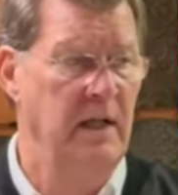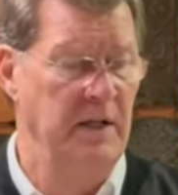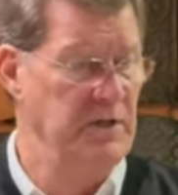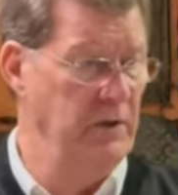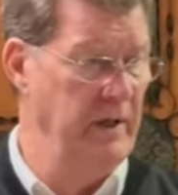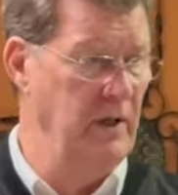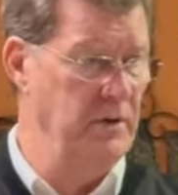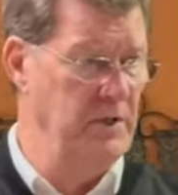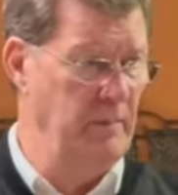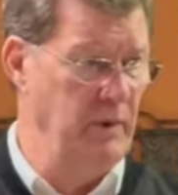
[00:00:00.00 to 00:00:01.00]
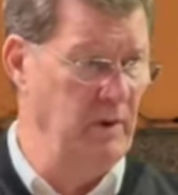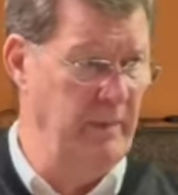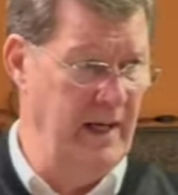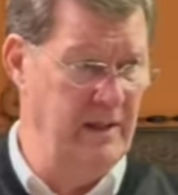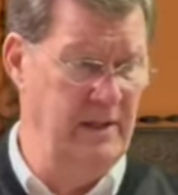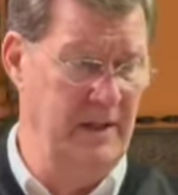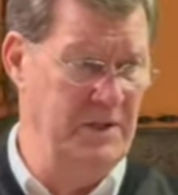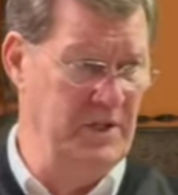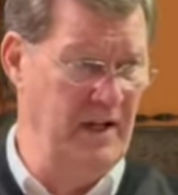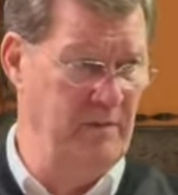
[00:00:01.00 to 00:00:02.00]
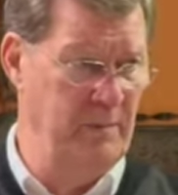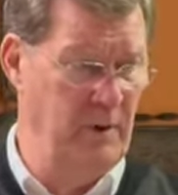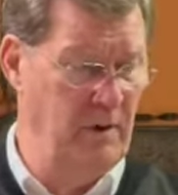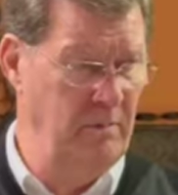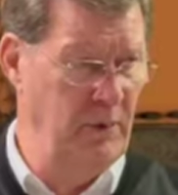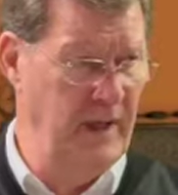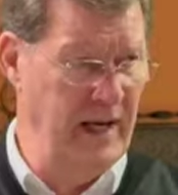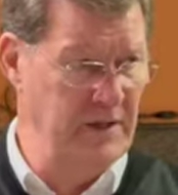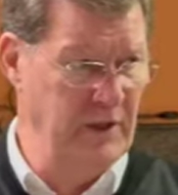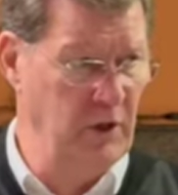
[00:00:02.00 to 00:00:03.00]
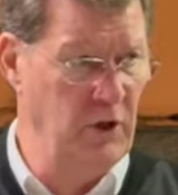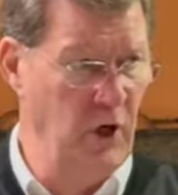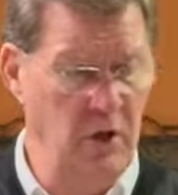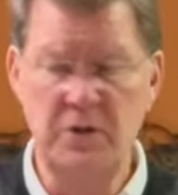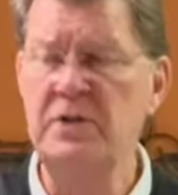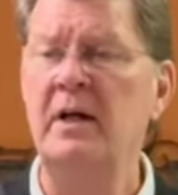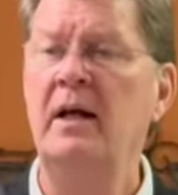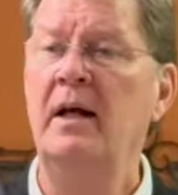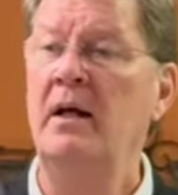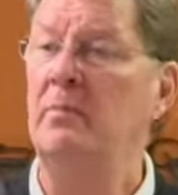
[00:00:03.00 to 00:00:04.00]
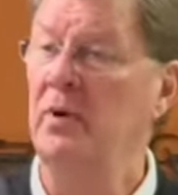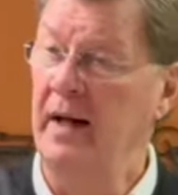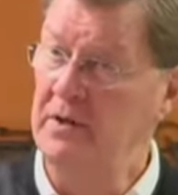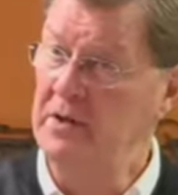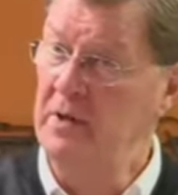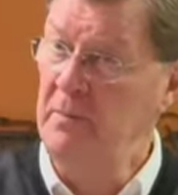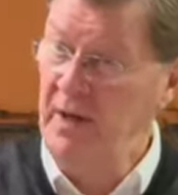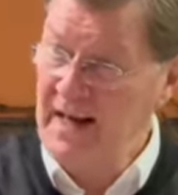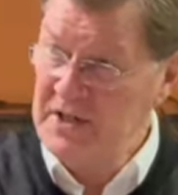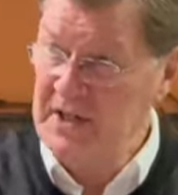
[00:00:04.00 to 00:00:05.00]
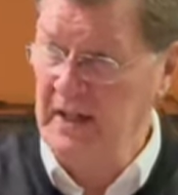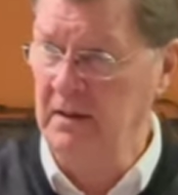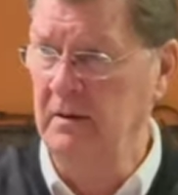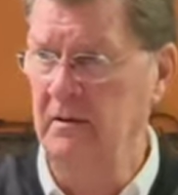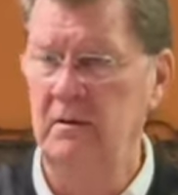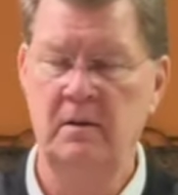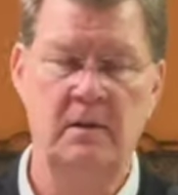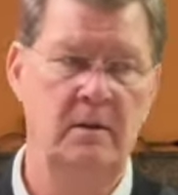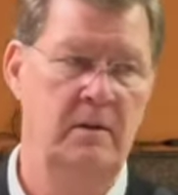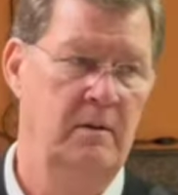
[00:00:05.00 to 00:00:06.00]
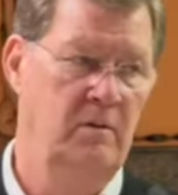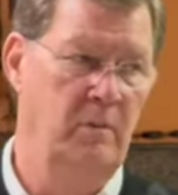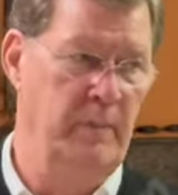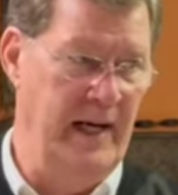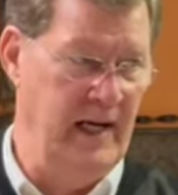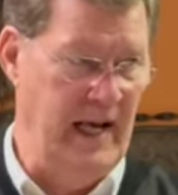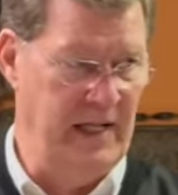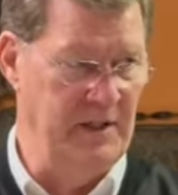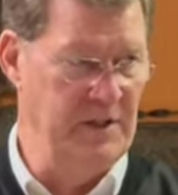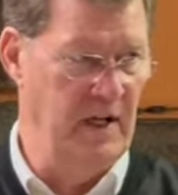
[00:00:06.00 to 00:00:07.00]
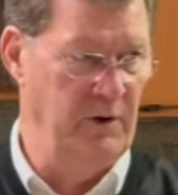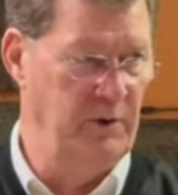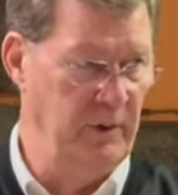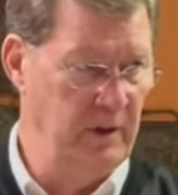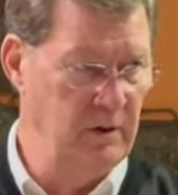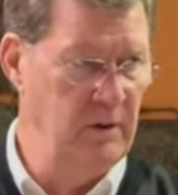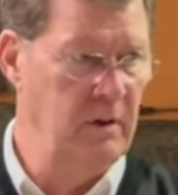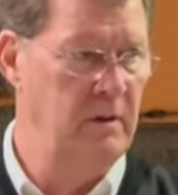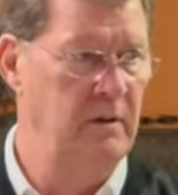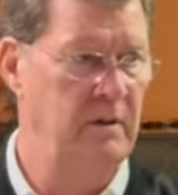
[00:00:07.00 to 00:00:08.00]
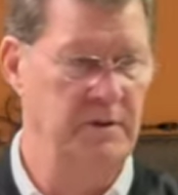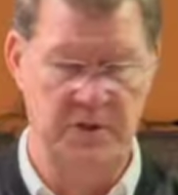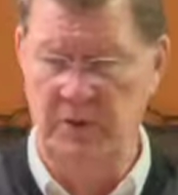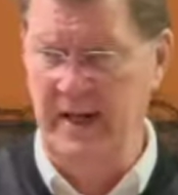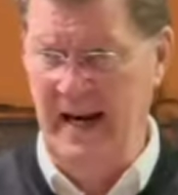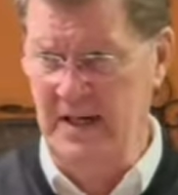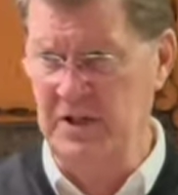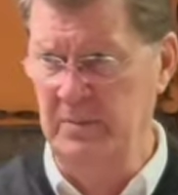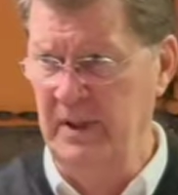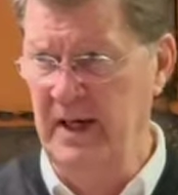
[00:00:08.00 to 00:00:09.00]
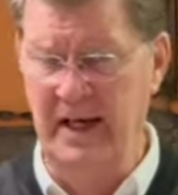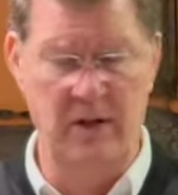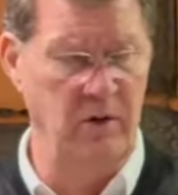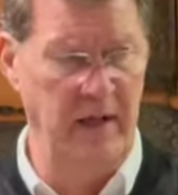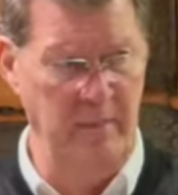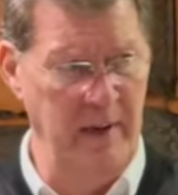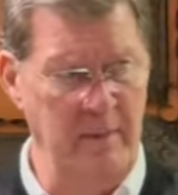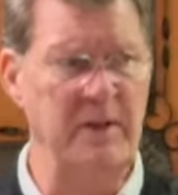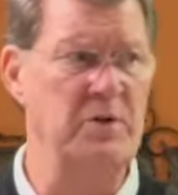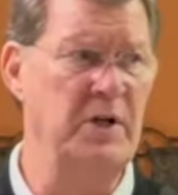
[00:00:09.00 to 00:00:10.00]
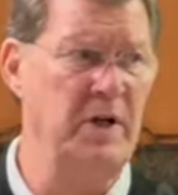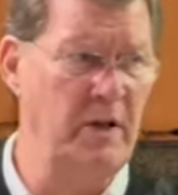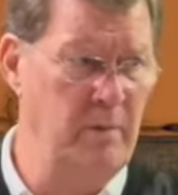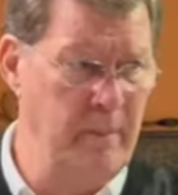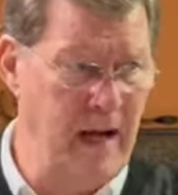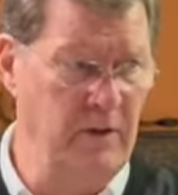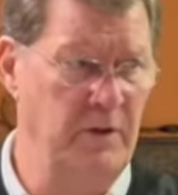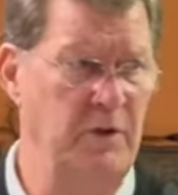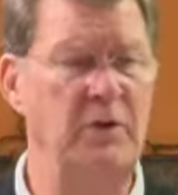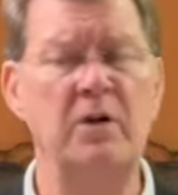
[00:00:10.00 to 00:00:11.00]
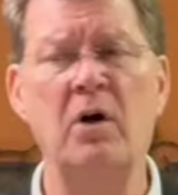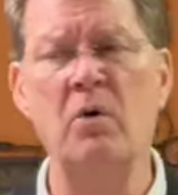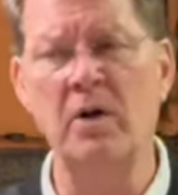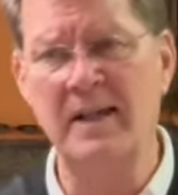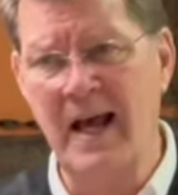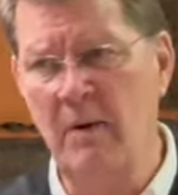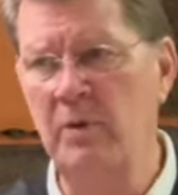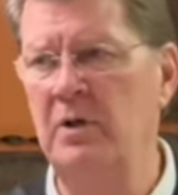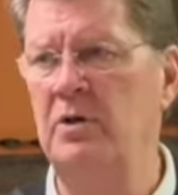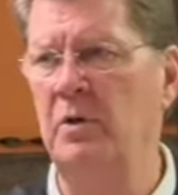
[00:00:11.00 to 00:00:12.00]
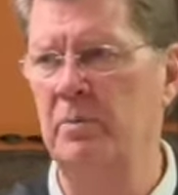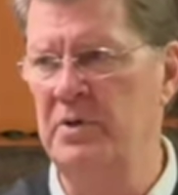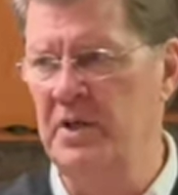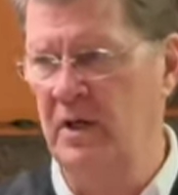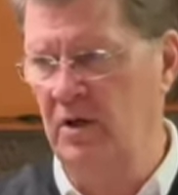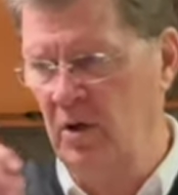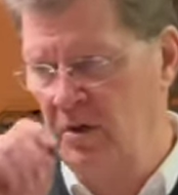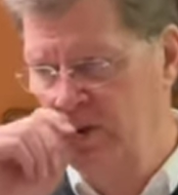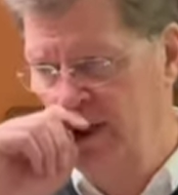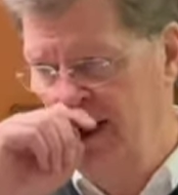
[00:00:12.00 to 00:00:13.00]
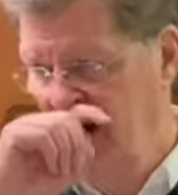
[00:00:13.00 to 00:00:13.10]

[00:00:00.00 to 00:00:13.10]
And so he goes up on the mountain, and instead of pronouncing a curse, he pronounces a blessing. Well, Balak is not thrilled. So he asks him again, okay, maybe there's another mountain. You can go on that one and you can present a curse.